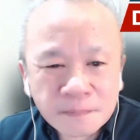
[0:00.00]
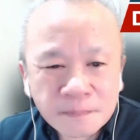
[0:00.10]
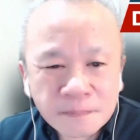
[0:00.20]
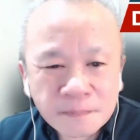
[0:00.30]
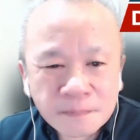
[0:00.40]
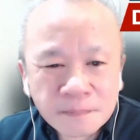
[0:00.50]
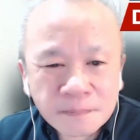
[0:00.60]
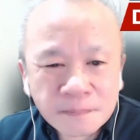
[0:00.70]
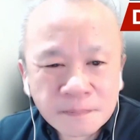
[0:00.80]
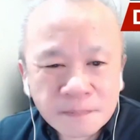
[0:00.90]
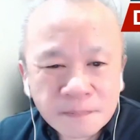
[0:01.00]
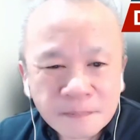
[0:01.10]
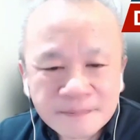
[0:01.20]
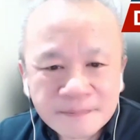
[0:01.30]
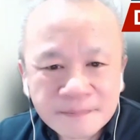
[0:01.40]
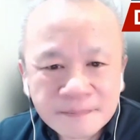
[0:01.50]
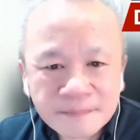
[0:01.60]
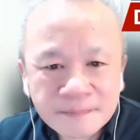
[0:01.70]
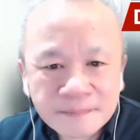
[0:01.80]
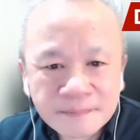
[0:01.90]

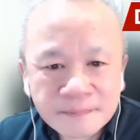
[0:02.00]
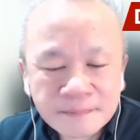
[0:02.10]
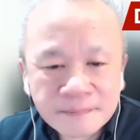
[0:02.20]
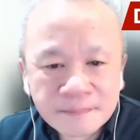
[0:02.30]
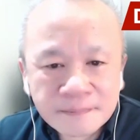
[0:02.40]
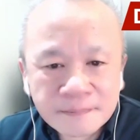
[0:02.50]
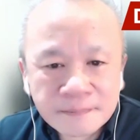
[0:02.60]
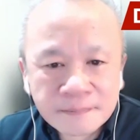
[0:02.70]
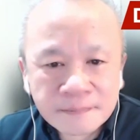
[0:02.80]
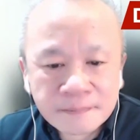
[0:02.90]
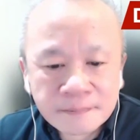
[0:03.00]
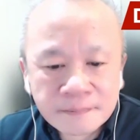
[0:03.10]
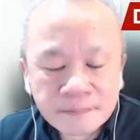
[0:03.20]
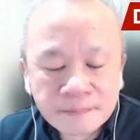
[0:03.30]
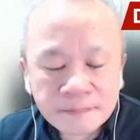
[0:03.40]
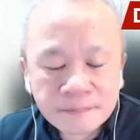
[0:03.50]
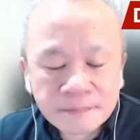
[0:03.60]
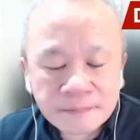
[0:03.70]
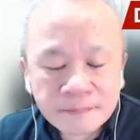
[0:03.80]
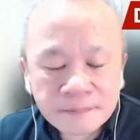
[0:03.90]

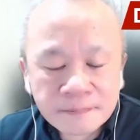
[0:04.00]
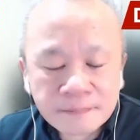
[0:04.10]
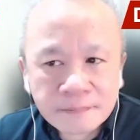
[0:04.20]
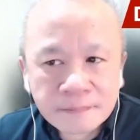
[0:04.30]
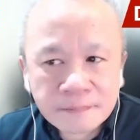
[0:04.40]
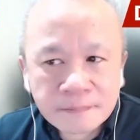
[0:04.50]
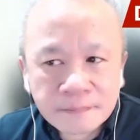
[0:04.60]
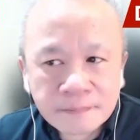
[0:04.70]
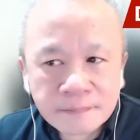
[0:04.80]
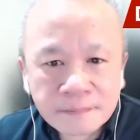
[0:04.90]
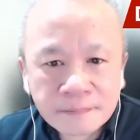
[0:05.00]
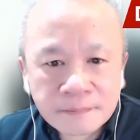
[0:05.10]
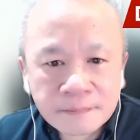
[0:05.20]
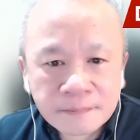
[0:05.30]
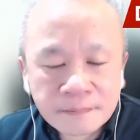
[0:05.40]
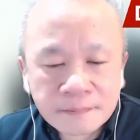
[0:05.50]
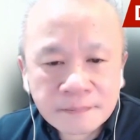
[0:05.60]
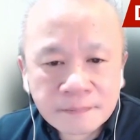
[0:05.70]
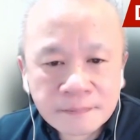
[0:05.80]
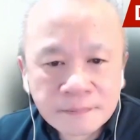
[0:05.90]

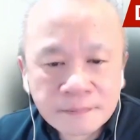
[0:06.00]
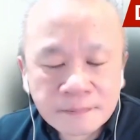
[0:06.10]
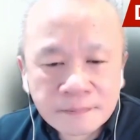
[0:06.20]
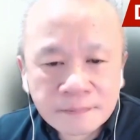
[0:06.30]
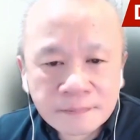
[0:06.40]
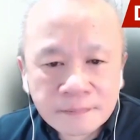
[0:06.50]
[no speech]